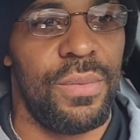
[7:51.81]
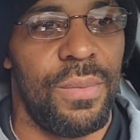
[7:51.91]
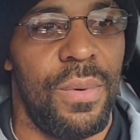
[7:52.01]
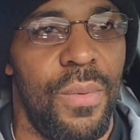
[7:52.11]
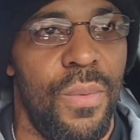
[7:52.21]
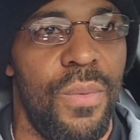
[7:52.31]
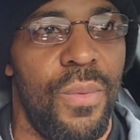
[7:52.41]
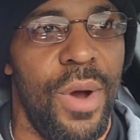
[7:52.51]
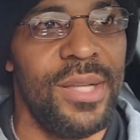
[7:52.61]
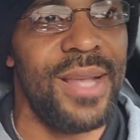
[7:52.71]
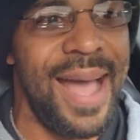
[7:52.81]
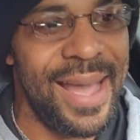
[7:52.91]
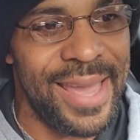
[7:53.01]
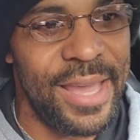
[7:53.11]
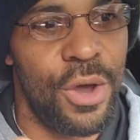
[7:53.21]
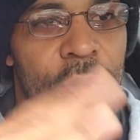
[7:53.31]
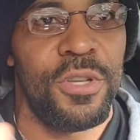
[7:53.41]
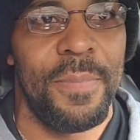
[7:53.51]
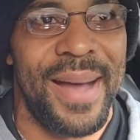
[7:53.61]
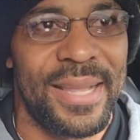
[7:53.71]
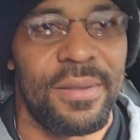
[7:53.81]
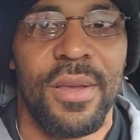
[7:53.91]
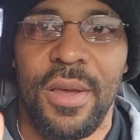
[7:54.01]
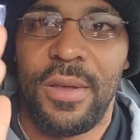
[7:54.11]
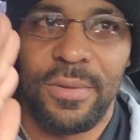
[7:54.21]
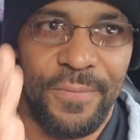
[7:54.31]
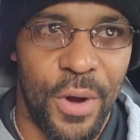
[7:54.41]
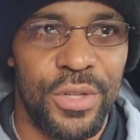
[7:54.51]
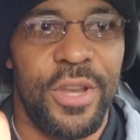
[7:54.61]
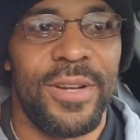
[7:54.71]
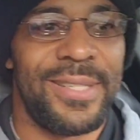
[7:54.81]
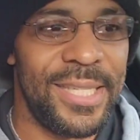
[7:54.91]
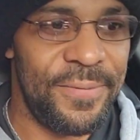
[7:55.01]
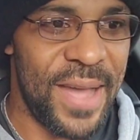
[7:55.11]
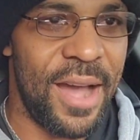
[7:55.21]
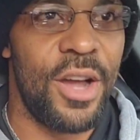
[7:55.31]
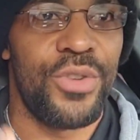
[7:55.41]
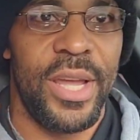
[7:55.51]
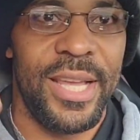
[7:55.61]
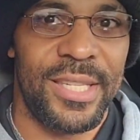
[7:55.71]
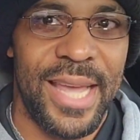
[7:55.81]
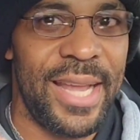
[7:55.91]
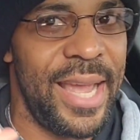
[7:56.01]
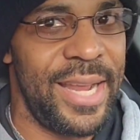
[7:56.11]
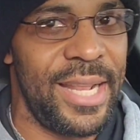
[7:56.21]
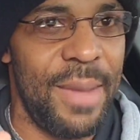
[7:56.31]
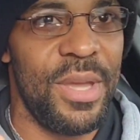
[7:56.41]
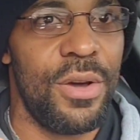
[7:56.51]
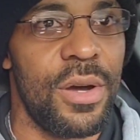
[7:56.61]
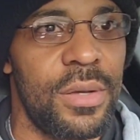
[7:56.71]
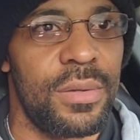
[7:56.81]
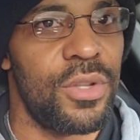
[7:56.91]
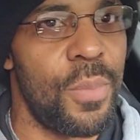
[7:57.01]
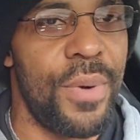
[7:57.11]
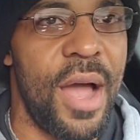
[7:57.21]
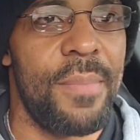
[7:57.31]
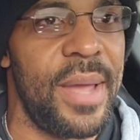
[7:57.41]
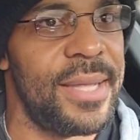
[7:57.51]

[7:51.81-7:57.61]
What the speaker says: Once I can go to about first gear to 6,500 and hit second, and it let me hook, no problem.